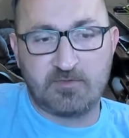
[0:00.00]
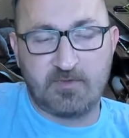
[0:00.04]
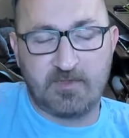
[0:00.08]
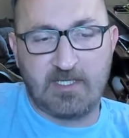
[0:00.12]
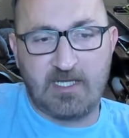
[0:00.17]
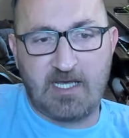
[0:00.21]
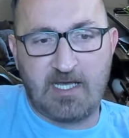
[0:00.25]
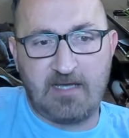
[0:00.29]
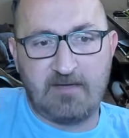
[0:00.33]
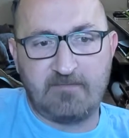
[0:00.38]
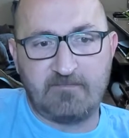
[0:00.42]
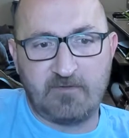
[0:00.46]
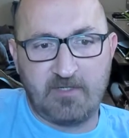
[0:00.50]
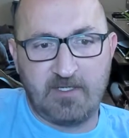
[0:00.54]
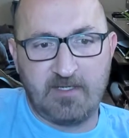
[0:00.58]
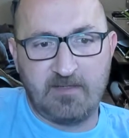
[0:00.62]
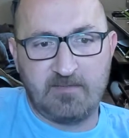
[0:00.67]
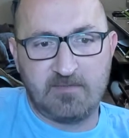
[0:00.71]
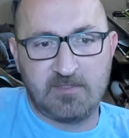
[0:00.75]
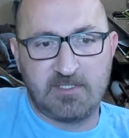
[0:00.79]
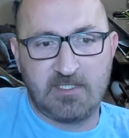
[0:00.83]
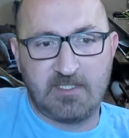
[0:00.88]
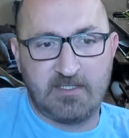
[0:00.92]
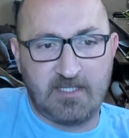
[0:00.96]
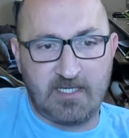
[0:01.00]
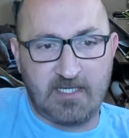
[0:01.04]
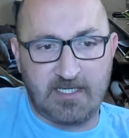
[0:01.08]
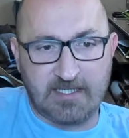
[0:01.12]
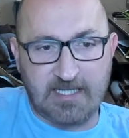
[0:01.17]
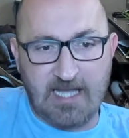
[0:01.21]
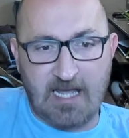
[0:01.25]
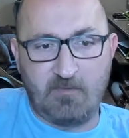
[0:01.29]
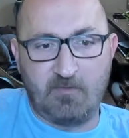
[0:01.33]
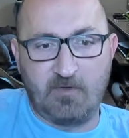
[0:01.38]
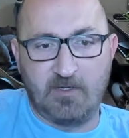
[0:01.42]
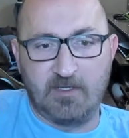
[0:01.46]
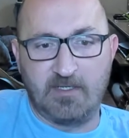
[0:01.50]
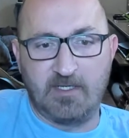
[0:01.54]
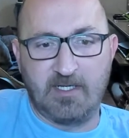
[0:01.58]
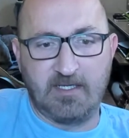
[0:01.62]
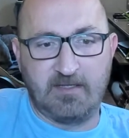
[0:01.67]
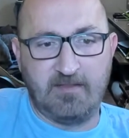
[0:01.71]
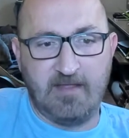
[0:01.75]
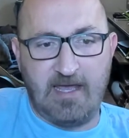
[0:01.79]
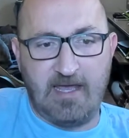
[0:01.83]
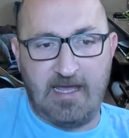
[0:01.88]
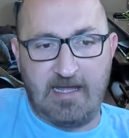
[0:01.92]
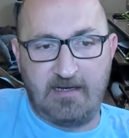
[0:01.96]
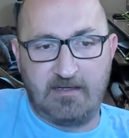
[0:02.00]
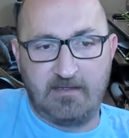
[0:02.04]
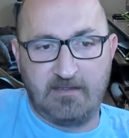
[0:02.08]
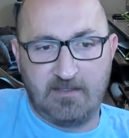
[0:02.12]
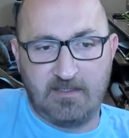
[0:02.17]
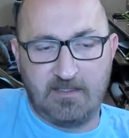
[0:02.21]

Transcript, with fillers: went live on Amazon. I got one like that.